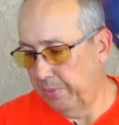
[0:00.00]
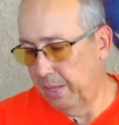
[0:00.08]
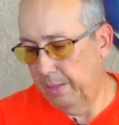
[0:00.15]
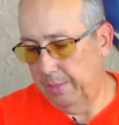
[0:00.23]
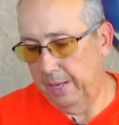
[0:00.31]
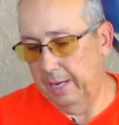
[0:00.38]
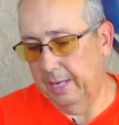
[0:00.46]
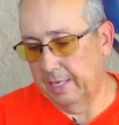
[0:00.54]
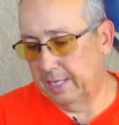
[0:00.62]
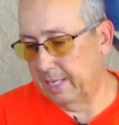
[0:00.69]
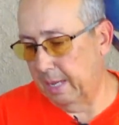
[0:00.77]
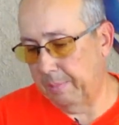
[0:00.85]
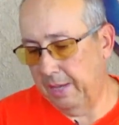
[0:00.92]
Then in the
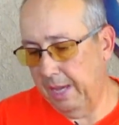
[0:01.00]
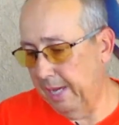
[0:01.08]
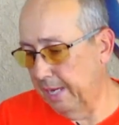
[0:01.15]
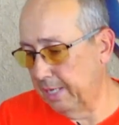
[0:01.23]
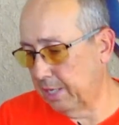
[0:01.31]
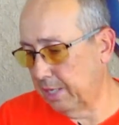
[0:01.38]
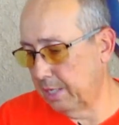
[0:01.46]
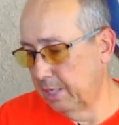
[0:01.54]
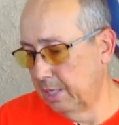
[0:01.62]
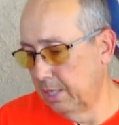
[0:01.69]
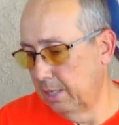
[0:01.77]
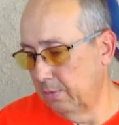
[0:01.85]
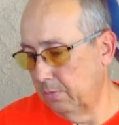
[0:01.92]
same case,
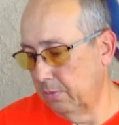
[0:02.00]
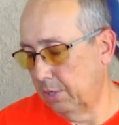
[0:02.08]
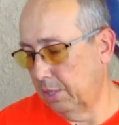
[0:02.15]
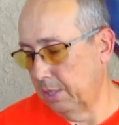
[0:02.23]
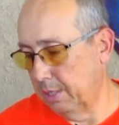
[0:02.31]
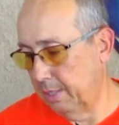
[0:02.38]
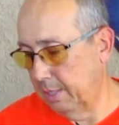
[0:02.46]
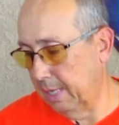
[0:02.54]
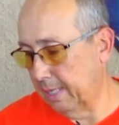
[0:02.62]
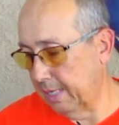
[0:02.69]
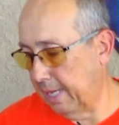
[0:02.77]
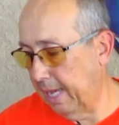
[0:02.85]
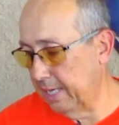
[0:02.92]
which is not
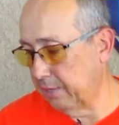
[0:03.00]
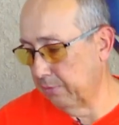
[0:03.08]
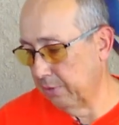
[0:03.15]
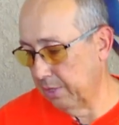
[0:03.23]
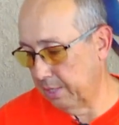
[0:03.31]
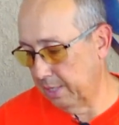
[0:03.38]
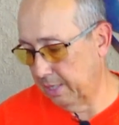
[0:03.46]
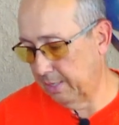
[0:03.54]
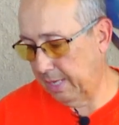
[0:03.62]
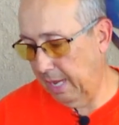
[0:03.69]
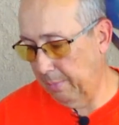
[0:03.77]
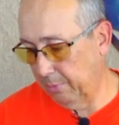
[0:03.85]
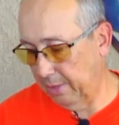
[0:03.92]
the case for this
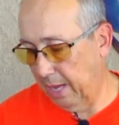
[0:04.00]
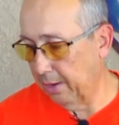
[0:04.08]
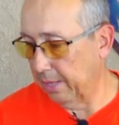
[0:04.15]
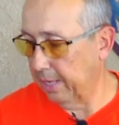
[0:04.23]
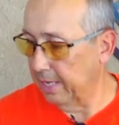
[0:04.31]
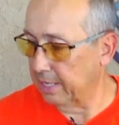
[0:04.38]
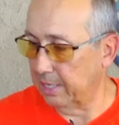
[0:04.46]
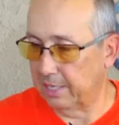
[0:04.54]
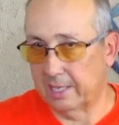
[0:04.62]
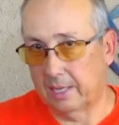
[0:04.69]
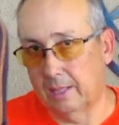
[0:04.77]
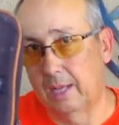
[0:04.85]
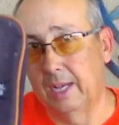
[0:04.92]
came without a case. This is a
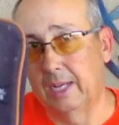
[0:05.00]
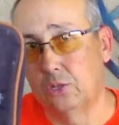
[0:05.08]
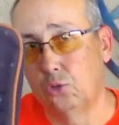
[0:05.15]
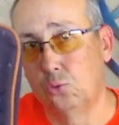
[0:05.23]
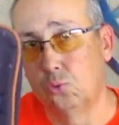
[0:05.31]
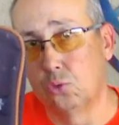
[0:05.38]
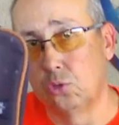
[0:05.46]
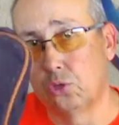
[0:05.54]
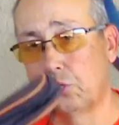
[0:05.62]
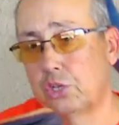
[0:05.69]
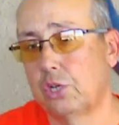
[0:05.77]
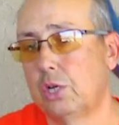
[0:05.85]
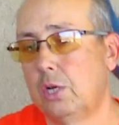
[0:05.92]
Klein
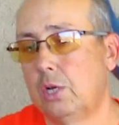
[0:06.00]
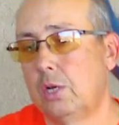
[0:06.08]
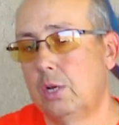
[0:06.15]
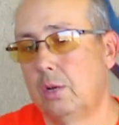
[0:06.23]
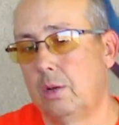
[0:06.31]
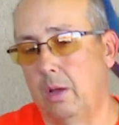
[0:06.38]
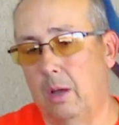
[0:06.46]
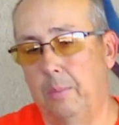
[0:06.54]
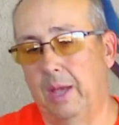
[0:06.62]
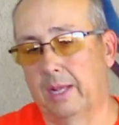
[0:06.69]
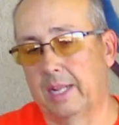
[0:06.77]
Tools bag.